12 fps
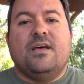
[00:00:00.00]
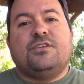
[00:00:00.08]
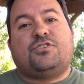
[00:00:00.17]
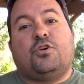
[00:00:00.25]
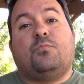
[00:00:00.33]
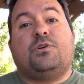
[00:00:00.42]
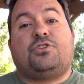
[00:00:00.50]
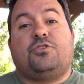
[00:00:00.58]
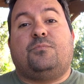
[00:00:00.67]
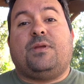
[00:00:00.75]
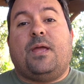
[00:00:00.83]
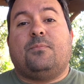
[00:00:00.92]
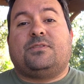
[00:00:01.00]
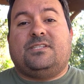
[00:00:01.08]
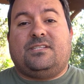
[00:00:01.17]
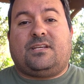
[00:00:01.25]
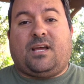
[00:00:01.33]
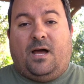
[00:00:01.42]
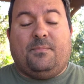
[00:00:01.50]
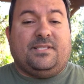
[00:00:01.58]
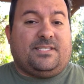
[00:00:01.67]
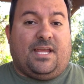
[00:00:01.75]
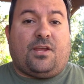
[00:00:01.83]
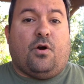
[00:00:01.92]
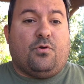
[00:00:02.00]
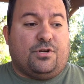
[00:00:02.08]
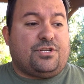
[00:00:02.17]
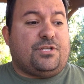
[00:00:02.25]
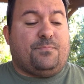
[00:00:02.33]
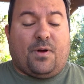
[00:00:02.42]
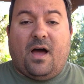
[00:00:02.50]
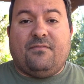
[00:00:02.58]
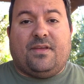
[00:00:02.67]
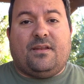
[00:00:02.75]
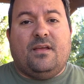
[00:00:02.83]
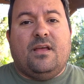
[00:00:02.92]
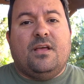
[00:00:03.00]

someone should be able to come and take ownership of it.